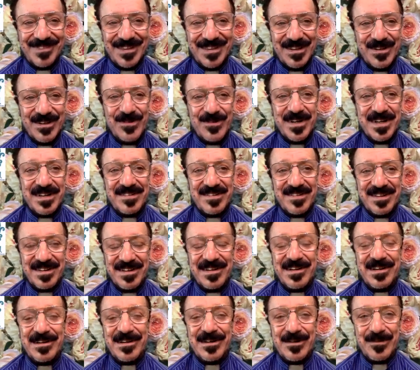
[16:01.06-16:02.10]
You get to
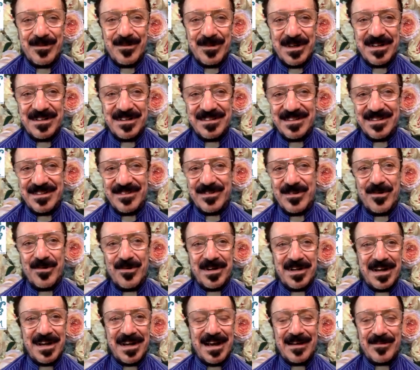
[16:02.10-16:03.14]
hear what is
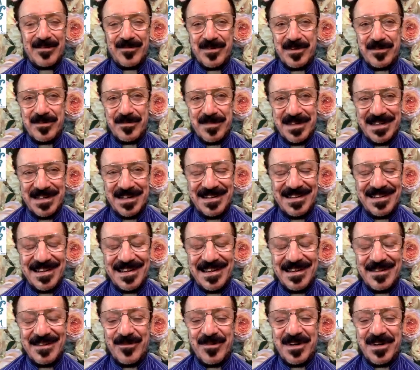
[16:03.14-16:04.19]
going on with me
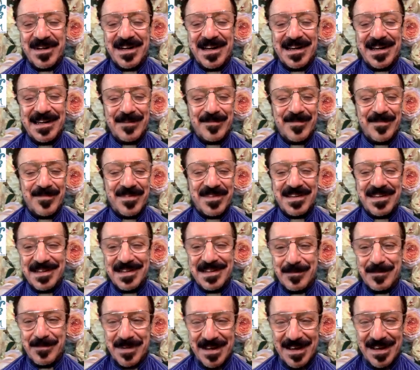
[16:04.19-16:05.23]
and what I am thinking
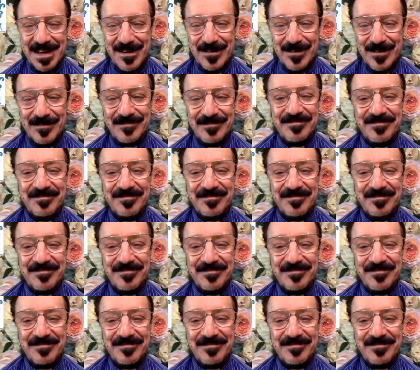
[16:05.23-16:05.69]
about.